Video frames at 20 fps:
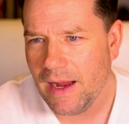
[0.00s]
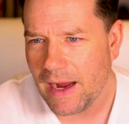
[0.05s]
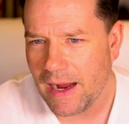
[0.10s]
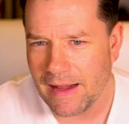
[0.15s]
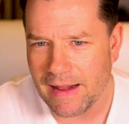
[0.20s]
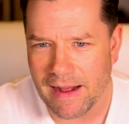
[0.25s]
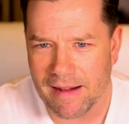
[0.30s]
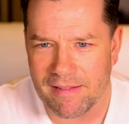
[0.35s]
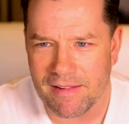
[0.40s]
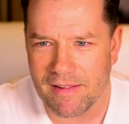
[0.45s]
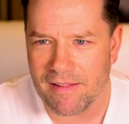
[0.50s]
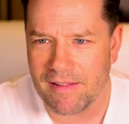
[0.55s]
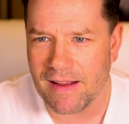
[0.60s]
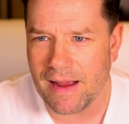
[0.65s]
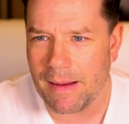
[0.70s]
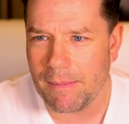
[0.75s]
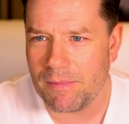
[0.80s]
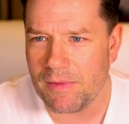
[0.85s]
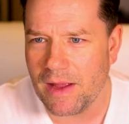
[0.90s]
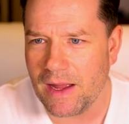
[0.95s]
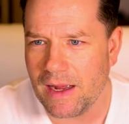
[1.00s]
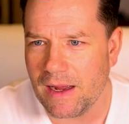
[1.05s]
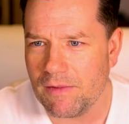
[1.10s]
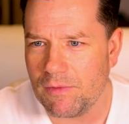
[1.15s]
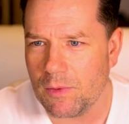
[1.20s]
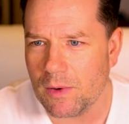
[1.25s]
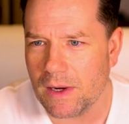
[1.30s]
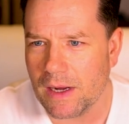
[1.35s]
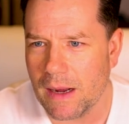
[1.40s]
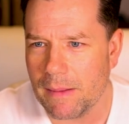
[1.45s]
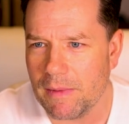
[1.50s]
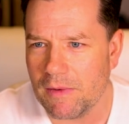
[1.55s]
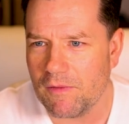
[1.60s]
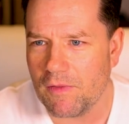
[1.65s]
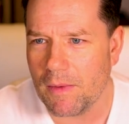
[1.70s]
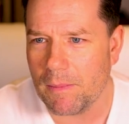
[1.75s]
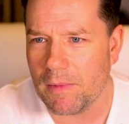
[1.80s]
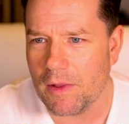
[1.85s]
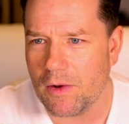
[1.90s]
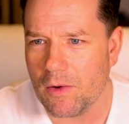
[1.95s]
And that's the same thing if we're coming
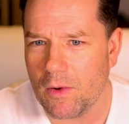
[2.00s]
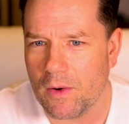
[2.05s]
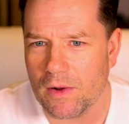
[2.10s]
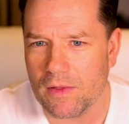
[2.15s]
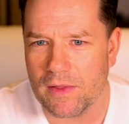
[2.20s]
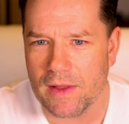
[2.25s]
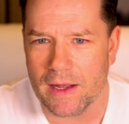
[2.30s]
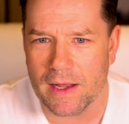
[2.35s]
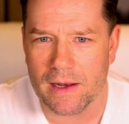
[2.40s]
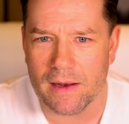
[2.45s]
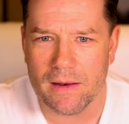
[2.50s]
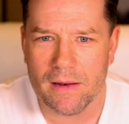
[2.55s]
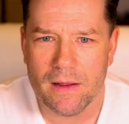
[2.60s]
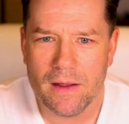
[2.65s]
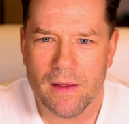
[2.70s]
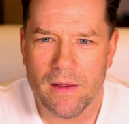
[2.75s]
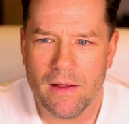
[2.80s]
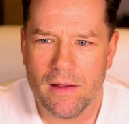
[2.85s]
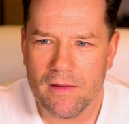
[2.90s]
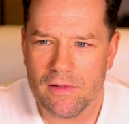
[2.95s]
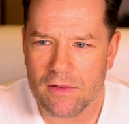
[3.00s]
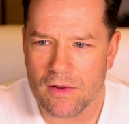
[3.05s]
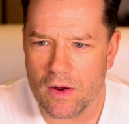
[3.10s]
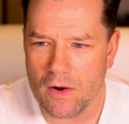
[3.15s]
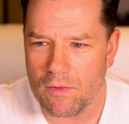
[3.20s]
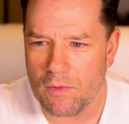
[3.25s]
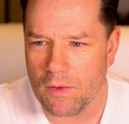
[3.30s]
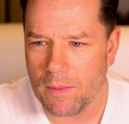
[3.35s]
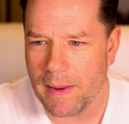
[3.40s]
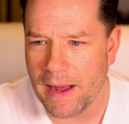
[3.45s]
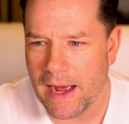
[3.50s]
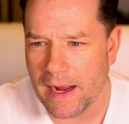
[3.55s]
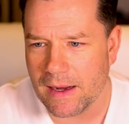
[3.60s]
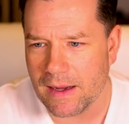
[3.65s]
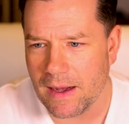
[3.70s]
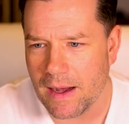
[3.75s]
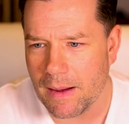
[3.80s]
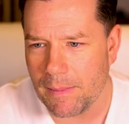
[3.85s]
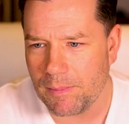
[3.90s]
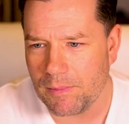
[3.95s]
from the north end. So if we're back
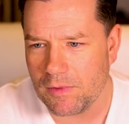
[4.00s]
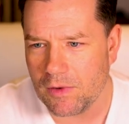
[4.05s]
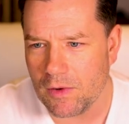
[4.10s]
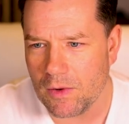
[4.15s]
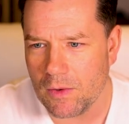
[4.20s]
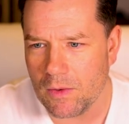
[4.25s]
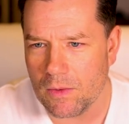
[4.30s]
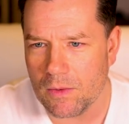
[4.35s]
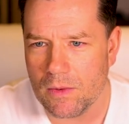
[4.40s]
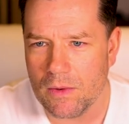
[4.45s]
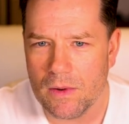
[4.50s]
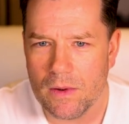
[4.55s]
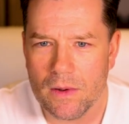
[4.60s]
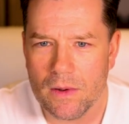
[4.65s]
up to,